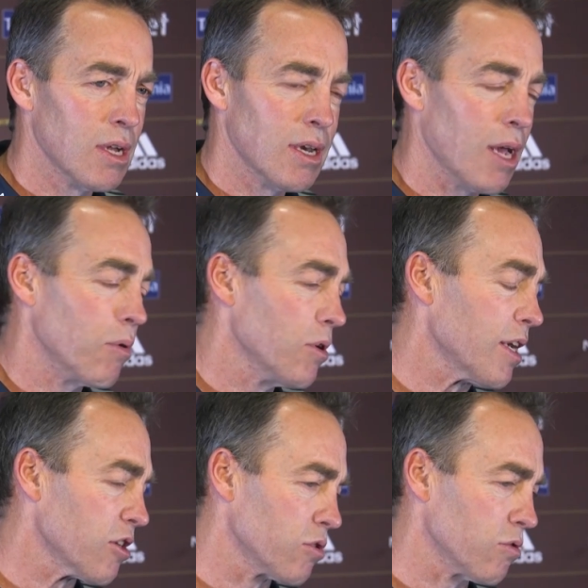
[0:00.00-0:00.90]
Now, we
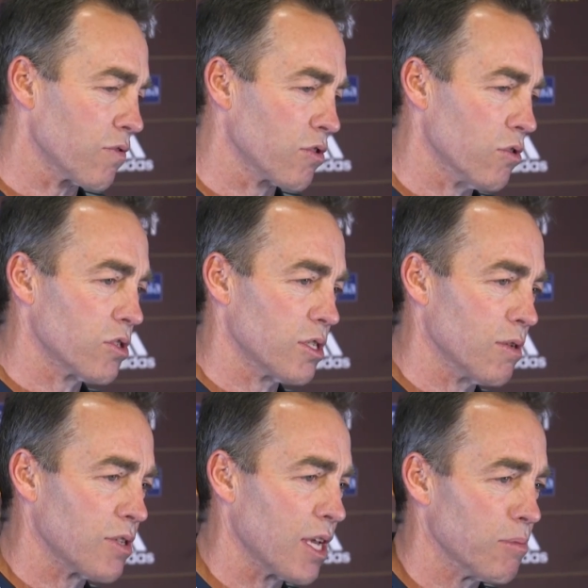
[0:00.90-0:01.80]
understood, of course, that there
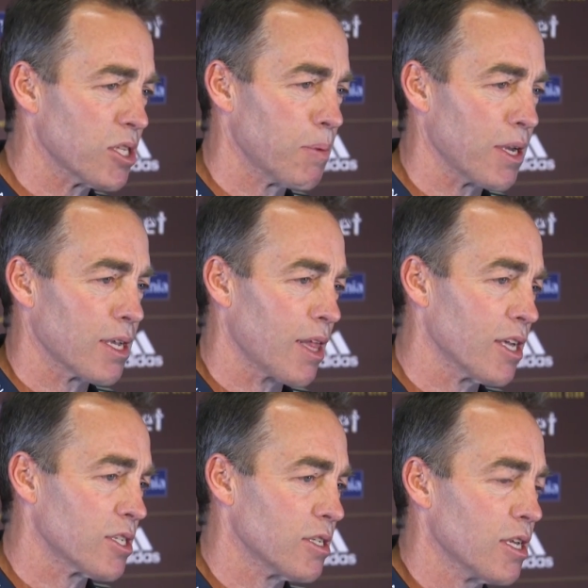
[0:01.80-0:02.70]
was going to be speculation.